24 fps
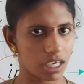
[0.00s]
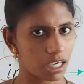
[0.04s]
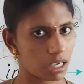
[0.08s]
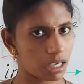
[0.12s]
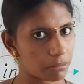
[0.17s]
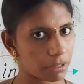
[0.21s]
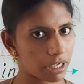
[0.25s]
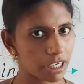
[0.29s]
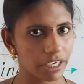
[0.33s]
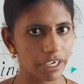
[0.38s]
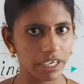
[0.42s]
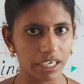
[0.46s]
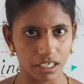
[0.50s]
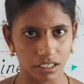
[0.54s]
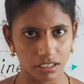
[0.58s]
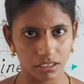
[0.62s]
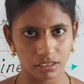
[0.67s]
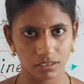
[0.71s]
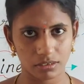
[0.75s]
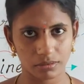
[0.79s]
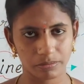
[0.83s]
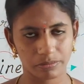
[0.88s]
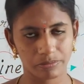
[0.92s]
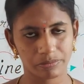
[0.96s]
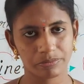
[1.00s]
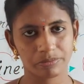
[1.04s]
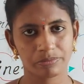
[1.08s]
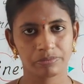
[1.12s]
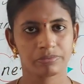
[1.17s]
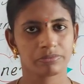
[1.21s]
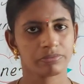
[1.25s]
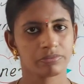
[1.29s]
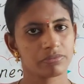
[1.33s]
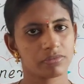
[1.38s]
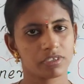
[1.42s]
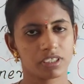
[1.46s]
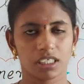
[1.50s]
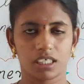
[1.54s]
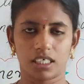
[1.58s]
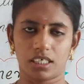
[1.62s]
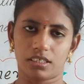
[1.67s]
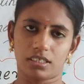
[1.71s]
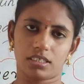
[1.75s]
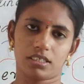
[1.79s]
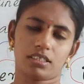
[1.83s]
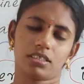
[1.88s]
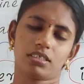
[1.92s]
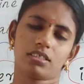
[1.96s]
Am I right?
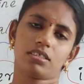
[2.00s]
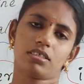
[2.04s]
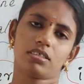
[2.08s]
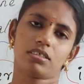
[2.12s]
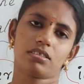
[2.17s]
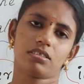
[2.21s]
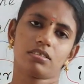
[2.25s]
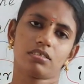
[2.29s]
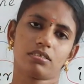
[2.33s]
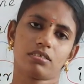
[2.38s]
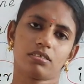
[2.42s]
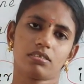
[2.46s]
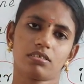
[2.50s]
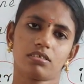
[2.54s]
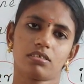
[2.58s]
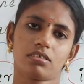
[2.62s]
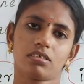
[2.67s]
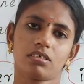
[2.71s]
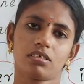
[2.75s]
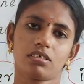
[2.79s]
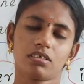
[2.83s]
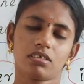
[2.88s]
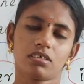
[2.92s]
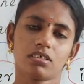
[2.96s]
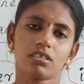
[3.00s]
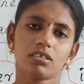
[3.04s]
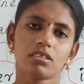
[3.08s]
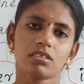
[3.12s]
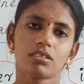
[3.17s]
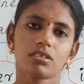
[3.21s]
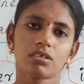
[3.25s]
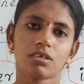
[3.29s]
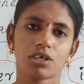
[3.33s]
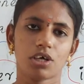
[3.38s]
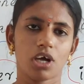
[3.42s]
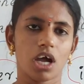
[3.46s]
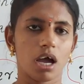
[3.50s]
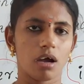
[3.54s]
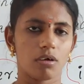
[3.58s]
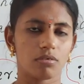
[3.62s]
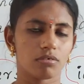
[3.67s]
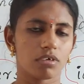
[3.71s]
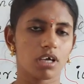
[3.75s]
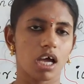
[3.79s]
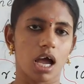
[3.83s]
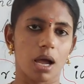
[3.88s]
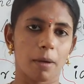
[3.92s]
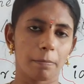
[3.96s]
Yes. So you
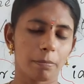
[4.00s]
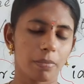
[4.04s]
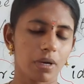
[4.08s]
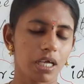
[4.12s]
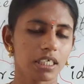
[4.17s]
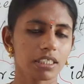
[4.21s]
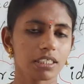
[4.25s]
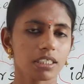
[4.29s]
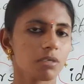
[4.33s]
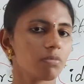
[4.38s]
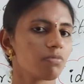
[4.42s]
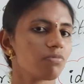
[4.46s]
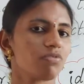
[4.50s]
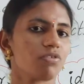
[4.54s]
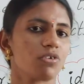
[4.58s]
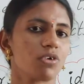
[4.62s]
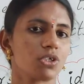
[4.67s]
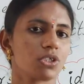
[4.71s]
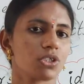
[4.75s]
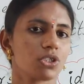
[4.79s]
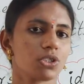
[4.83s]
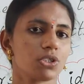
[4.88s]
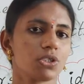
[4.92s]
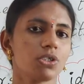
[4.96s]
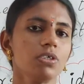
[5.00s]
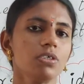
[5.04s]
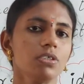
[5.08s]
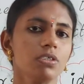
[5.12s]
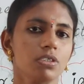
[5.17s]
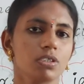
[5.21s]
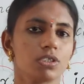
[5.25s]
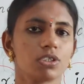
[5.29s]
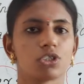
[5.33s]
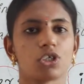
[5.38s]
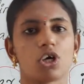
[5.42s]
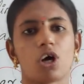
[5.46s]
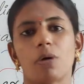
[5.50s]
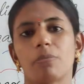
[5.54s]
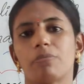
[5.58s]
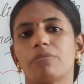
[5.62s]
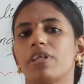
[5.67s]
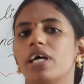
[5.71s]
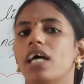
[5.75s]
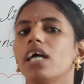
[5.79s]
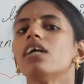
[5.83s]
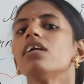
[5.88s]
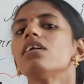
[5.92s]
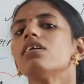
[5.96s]
have to apply some force to stop
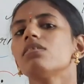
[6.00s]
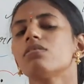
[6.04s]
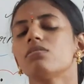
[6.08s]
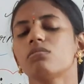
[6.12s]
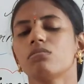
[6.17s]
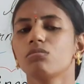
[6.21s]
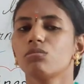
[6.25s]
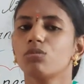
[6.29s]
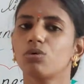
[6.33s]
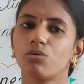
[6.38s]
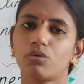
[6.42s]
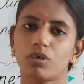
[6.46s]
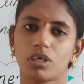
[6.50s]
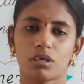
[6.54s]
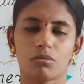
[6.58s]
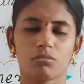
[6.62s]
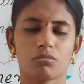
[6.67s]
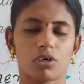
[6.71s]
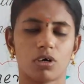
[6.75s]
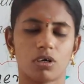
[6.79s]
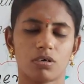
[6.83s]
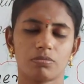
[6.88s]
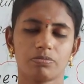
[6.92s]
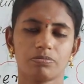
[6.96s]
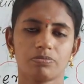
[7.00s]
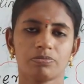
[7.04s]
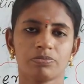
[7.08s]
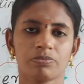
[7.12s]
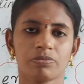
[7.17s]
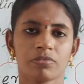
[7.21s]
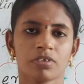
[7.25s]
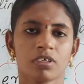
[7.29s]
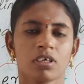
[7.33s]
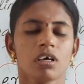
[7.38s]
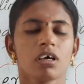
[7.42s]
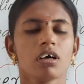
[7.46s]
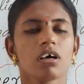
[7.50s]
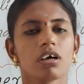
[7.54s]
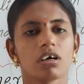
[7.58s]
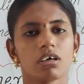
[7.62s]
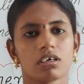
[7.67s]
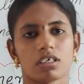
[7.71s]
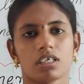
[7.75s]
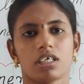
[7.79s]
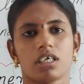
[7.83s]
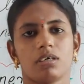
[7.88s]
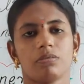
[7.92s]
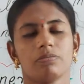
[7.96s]
that moving ball.
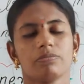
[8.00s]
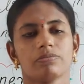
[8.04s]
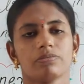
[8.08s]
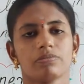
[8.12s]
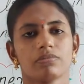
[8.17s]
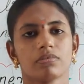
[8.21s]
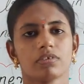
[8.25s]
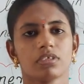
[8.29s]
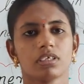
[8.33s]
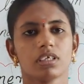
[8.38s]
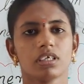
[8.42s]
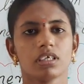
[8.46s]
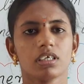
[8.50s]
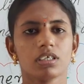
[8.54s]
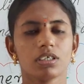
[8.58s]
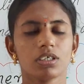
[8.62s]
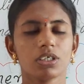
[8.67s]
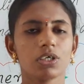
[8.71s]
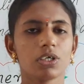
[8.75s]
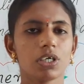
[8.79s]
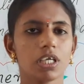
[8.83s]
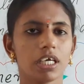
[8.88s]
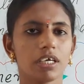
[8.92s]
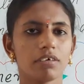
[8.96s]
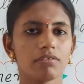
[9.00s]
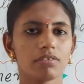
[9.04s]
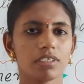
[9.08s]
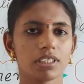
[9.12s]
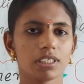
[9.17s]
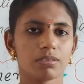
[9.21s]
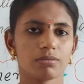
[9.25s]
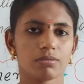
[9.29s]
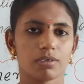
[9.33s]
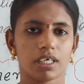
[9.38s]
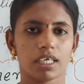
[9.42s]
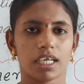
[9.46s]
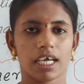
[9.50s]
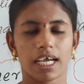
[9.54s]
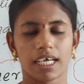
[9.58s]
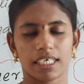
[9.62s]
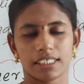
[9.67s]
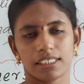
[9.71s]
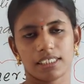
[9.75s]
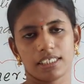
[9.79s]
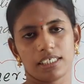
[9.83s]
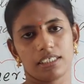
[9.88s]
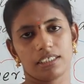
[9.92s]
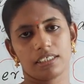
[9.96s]
Okay. You leave this one
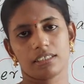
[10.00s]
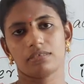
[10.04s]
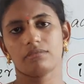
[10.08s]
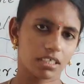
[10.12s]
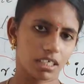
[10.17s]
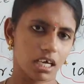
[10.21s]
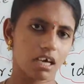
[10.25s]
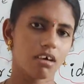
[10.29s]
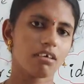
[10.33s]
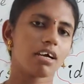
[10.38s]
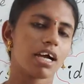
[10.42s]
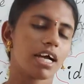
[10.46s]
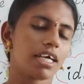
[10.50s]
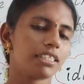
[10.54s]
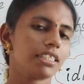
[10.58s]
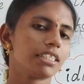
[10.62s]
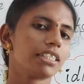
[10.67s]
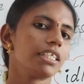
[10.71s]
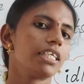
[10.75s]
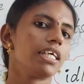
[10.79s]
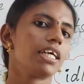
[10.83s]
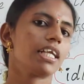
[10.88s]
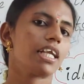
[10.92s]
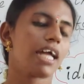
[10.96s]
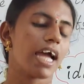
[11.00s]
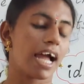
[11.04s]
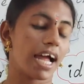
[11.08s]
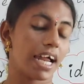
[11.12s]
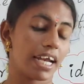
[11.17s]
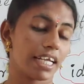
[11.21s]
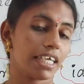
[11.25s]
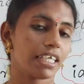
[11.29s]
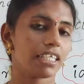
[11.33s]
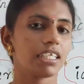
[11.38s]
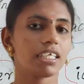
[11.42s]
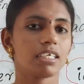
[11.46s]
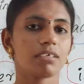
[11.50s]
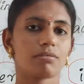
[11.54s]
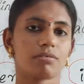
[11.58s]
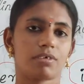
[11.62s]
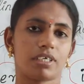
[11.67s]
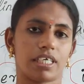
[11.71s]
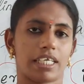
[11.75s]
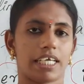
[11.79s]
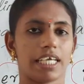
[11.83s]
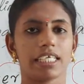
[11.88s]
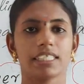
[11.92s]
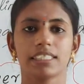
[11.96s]
as it. Now consider another
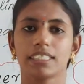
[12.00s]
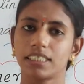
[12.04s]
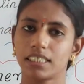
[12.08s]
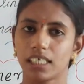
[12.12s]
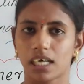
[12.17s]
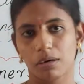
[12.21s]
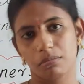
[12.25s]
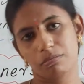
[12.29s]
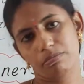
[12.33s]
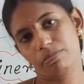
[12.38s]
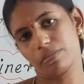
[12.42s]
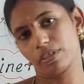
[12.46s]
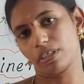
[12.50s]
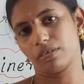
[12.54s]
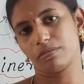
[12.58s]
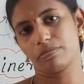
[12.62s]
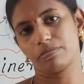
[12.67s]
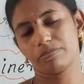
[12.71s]
one example.